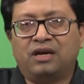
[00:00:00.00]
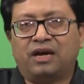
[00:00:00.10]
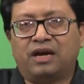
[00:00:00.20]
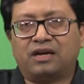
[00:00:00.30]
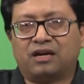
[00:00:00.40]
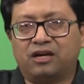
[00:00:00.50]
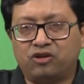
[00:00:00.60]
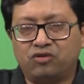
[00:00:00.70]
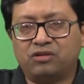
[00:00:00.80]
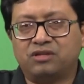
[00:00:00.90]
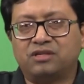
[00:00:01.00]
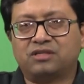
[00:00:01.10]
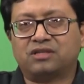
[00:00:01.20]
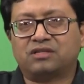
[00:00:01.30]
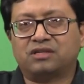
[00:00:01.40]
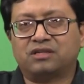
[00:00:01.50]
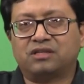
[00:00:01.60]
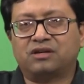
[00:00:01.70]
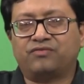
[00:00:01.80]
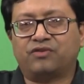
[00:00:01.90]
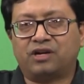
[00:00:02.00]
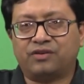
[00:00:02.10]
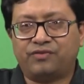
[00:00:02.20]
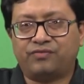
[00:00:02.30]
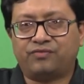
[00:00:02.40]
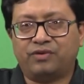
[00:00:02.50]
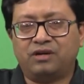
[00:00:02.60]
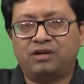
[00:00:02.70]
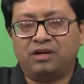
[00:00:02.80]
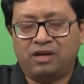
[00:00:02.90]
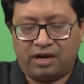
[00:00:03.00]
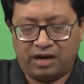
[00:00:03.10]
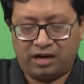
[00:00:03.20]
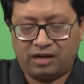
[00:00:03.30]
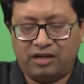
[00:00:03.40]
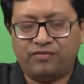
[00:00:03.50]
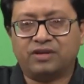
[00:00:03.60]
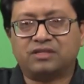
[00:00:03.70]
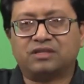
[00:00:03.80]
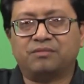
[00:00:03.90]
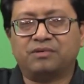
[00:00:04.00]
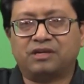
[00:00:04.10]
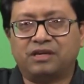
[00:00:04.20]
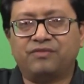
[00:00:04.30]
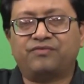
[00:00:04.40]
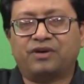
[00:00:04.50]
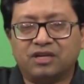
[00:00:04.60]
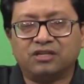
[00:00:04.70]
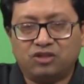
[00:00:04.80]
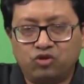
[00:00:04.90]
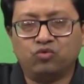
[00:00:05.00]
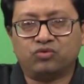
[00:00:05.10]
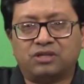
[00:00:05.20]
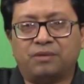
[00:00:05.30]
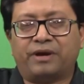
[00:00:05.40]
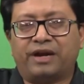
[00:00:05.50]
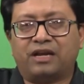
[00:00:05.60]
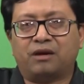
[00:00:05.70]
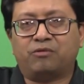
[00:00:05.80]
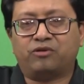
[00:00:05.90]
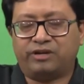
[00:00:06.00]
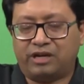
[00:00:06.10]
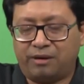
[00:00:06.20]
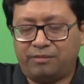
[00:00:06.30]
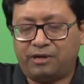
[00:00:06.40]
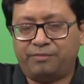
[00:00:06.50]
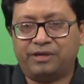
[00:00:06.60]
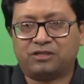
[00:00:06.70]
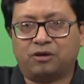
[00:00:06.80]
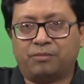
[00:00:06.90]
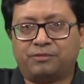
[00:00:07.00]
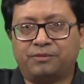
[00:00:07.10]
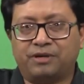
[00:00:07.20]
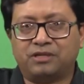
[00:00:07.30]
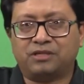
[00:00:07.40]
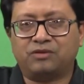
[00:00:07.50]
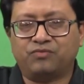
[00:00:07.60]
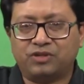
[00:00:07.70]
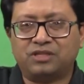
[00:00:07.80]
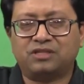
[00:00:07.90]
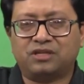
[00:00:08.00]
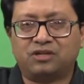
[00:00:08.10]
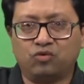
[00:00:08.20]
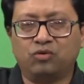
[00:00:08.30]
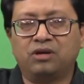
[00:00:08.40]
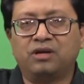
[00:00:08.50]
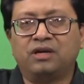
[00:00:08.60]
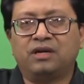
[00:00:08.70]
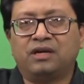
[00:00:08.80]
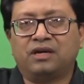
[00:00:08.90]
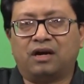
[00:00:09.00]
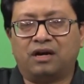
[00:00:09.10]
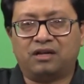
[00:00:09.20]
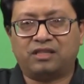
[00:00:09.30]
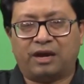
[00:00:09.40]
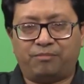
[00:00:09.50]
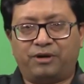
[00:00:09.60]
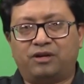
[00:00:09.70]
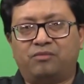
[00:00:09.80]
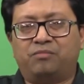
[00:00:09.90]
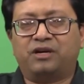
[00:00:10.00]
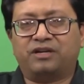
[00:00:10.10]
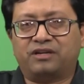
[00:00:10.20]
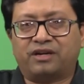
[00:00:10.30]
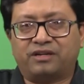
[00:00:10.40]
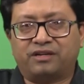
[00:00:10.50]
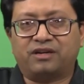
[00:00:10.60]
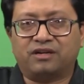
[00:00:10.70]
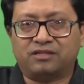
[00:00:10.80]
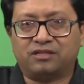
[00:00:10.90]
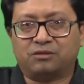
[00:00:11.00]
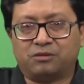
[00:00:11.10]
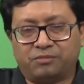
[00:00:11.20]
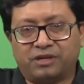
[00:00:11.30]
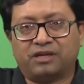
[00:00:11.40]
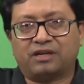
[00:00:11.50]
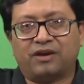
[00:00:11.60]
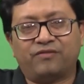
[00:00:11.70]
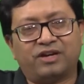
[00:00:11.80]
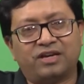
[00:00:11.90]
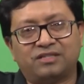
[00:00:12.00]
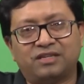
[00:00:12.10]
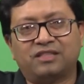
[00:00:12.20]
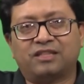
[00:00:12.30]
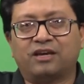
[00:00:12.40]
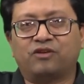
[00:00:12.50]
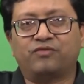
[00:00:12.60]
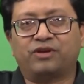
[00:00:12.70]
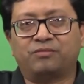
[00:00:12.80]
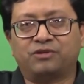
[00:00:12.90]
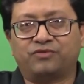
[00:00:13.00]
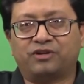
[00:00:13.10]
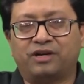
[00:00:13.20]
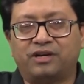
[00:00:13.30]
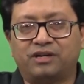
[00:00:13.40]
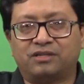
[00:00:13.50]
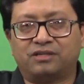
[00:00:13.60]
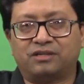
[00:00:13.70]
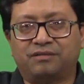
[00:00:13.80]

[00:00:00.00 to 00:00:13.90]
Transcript: and continue the discussion in the forty-fifth one, and give us some, give uh, you some idea about reliability based optimization, which is a tool under the ambit of multi-criteria decision making. Have a nice day, and thank you very much for your attention.